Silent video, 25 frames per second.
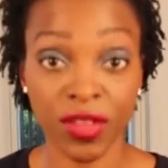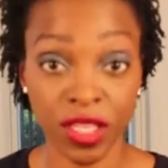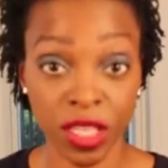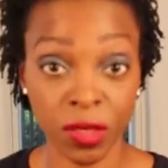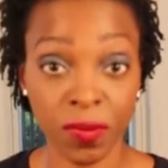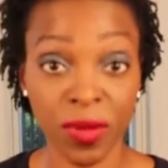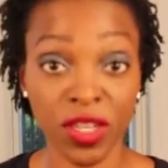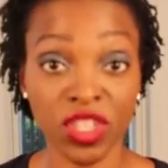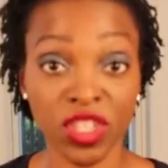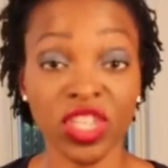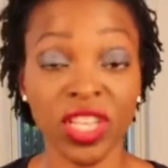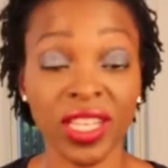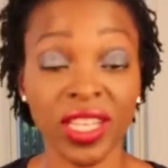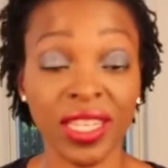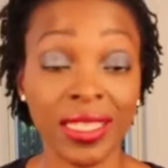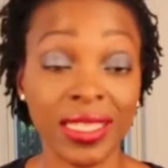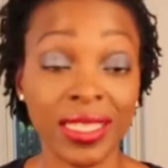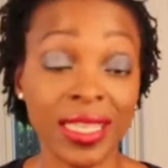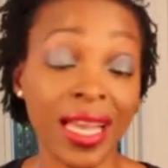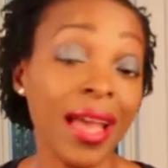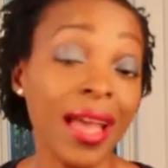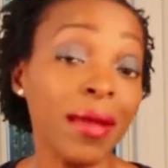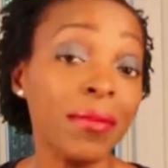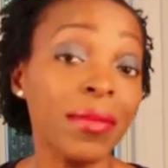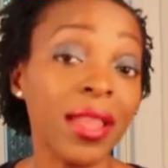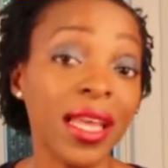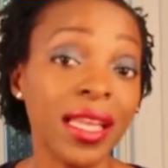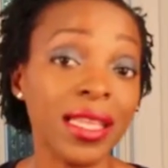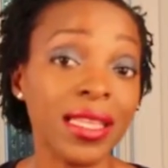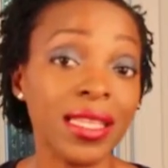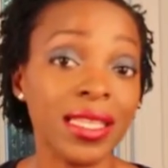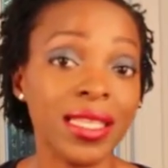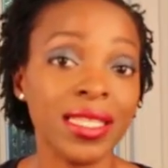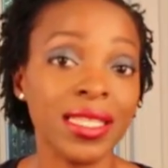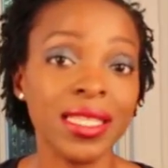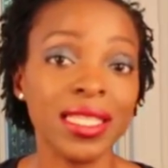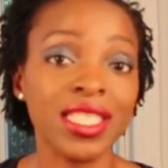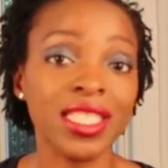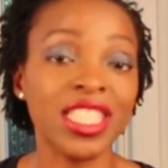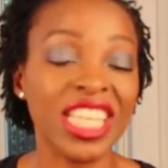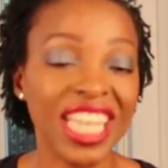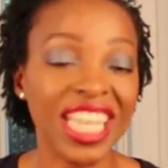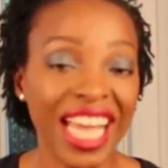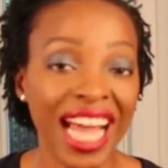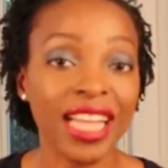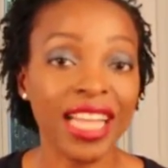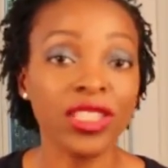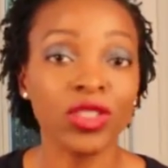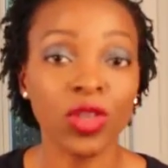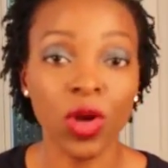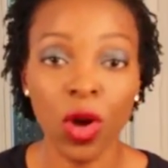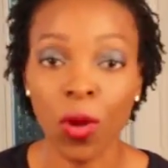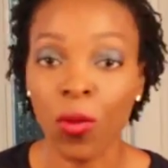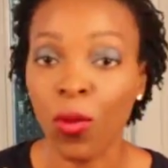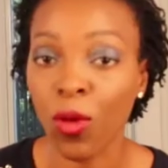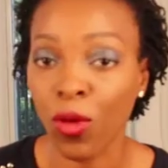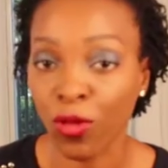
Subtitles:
especially at a time like this, she can't come